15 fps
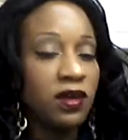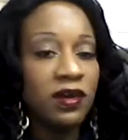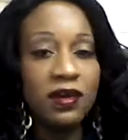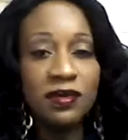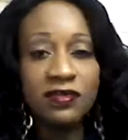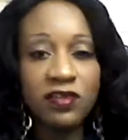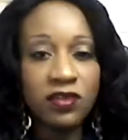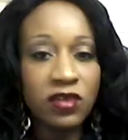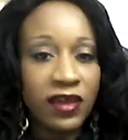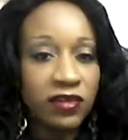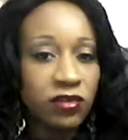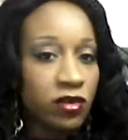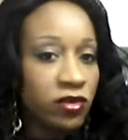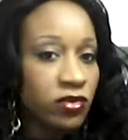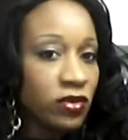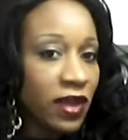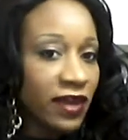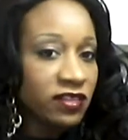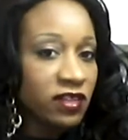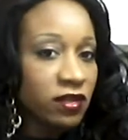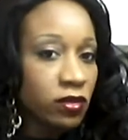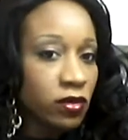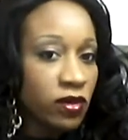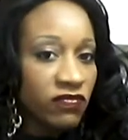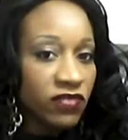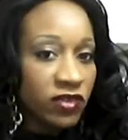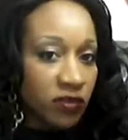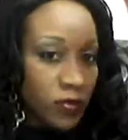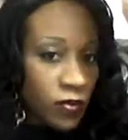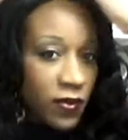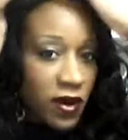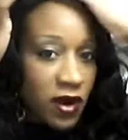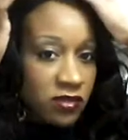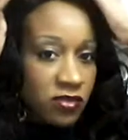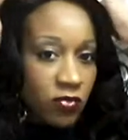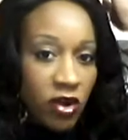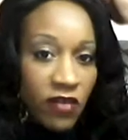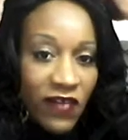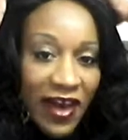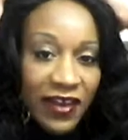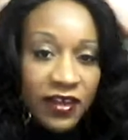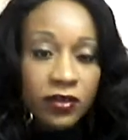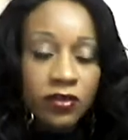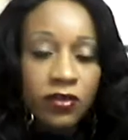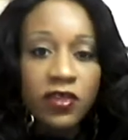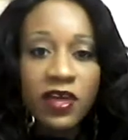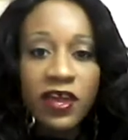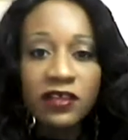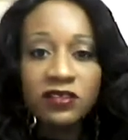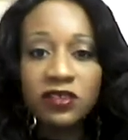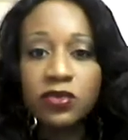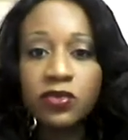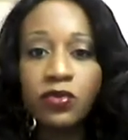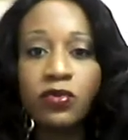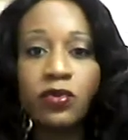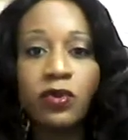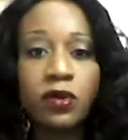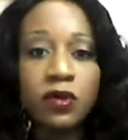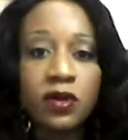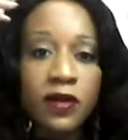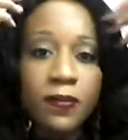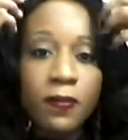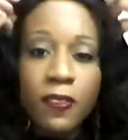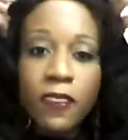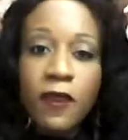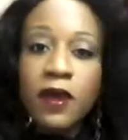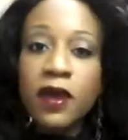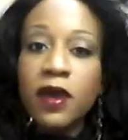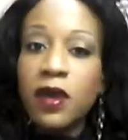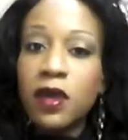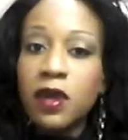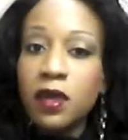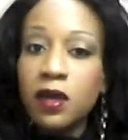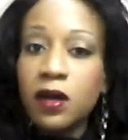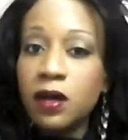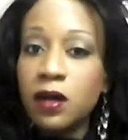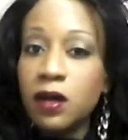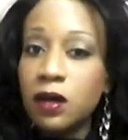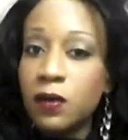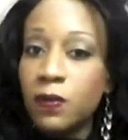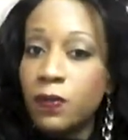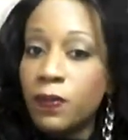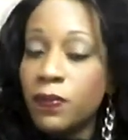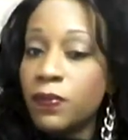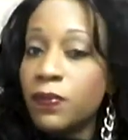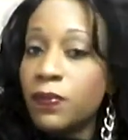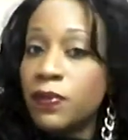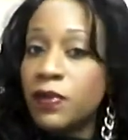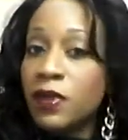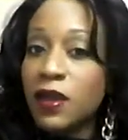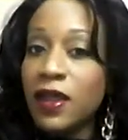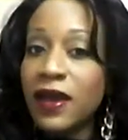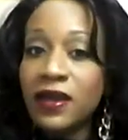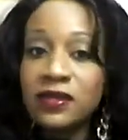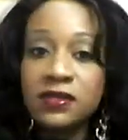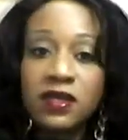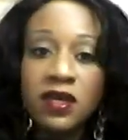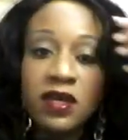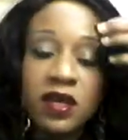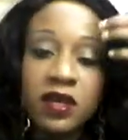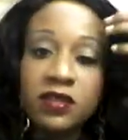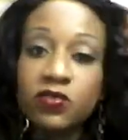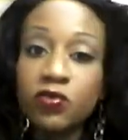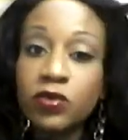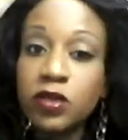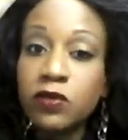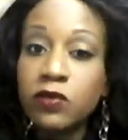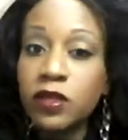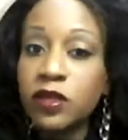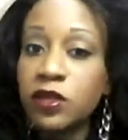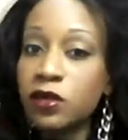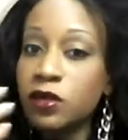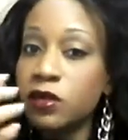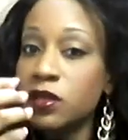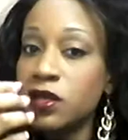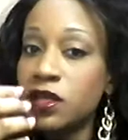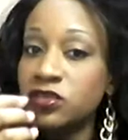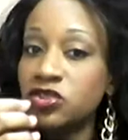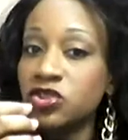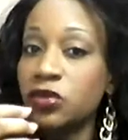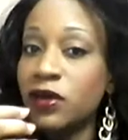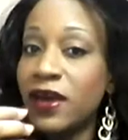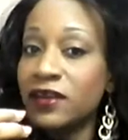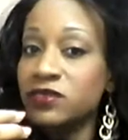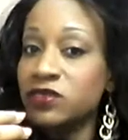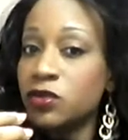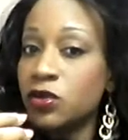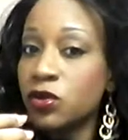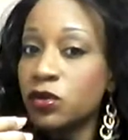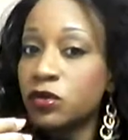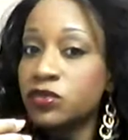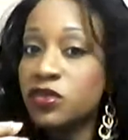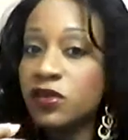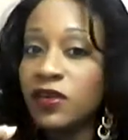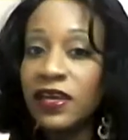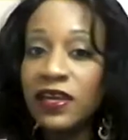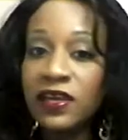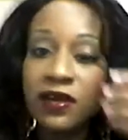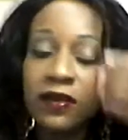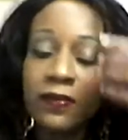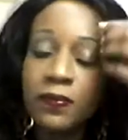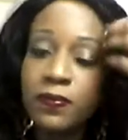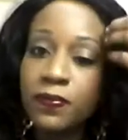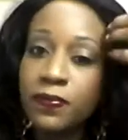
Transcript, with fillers: it's like you can do like the little invisible parts whatever. I didn't do that. I just threw it on. And um, like I said, it's really, really curly and she'll actually curl to your hand.